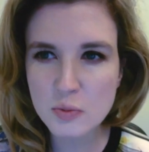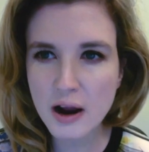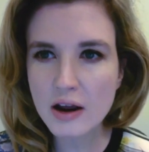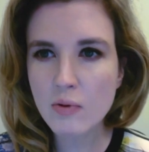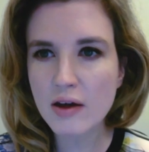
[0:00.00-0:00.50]
But
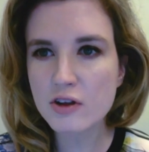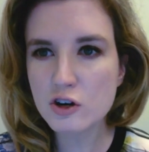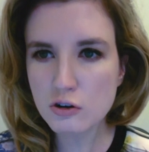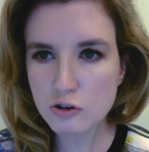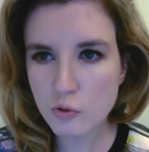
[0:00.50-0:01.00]
anyway, the
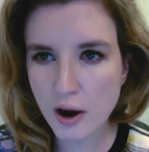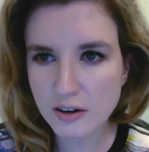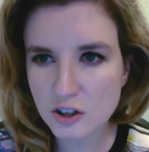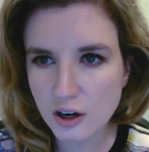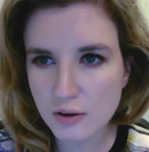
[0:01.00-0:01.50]
new
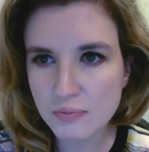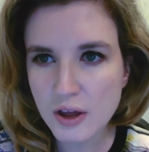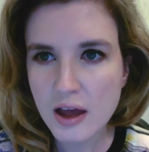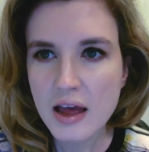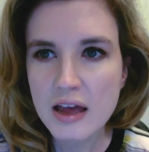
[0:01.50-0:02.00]
director
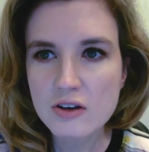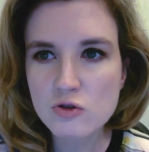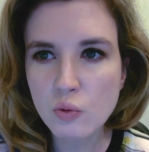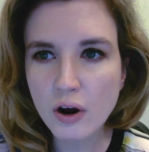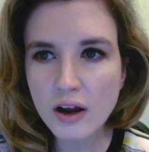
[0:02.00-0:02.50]

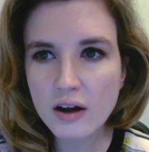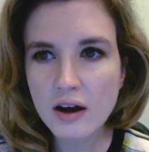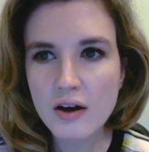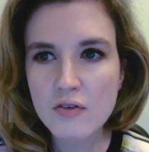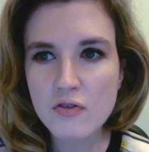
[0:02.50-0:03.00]
is Rick
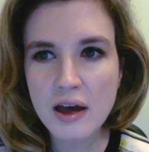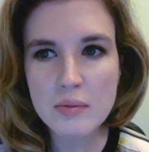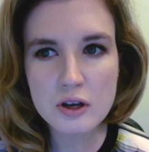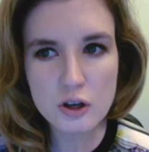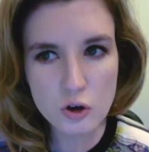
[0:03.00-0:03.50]

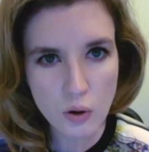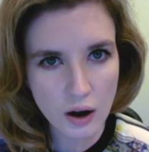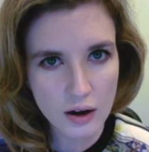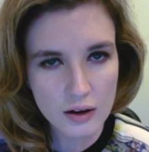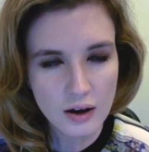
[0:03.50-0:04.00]
Famuyiwa,